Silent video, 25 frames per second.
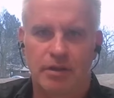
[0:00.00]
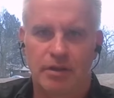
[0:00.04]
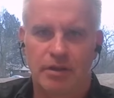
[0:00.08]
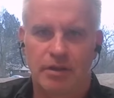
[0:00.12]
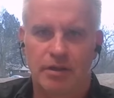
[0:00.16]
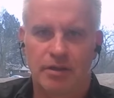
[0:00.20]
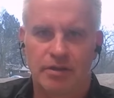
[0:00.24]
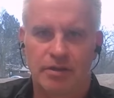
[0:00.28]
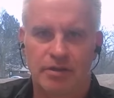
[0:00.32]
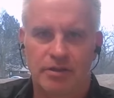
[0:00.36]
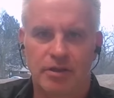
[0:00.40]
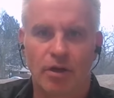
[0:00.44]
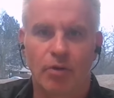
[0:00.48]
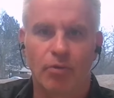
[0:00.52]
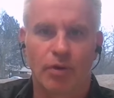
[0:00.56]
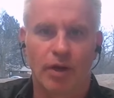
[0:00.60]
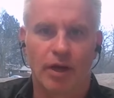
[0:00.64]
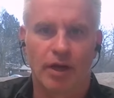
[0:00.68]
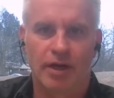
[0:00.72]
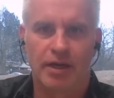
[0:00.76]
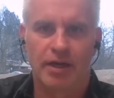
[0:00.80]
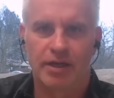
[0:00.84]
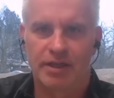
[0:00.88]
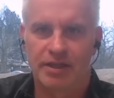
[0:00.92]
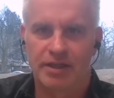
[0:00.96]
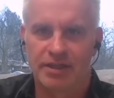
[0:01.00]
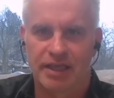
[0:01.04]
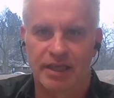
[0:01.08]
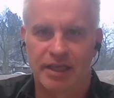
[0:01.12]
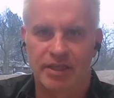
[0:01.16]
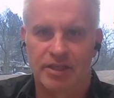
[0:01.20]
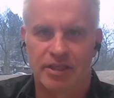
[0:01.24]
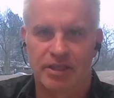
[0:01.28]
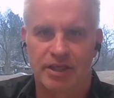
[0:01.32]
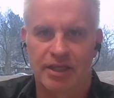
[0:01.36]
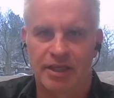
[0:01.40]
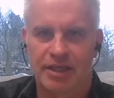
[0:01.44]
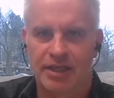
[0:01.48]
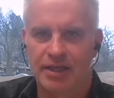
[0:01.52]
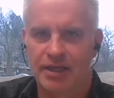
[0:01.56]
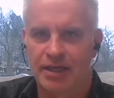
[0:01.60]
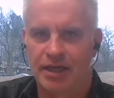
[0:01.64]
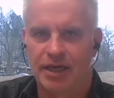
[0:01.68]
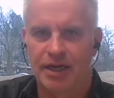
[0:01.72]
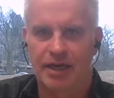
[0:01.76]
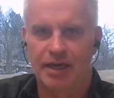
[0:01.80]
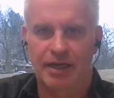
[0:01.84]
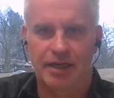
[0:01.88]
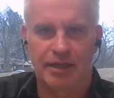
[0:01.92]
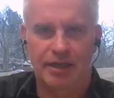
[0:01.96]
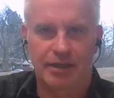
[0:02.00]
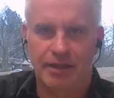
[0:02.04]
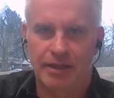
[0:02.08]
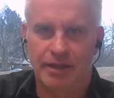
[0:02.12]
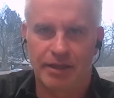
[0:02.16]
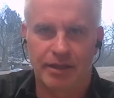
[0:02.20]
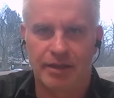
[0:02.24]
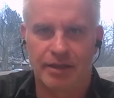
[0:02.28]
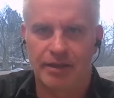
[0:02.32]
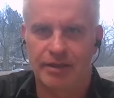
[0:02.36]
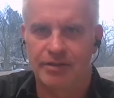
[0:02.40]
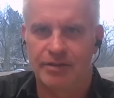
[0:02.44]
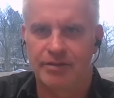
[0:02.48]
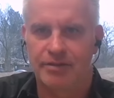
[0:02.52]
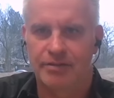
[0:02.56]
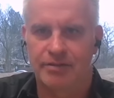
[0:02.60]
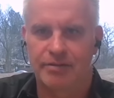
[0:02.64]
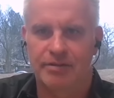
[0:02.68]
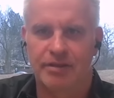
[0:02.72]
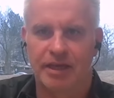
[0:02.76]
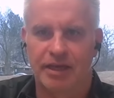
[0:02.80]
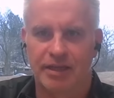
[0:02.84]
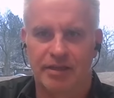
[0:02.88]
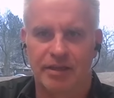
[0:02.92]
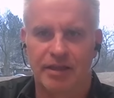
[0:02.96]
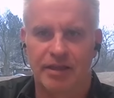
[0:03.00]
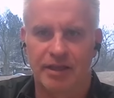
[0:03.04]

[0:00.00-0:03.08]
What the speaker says: solar, essentially. I